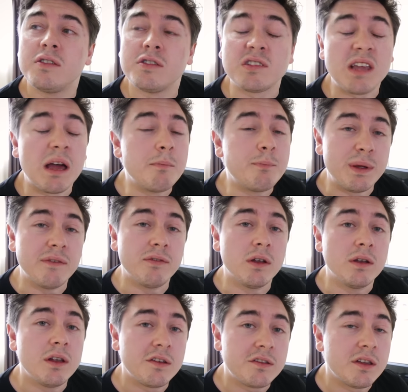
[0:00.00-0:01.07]
are just
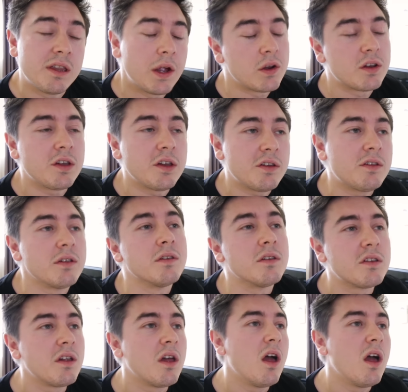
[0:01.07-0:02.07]
ambivalent as to their existence.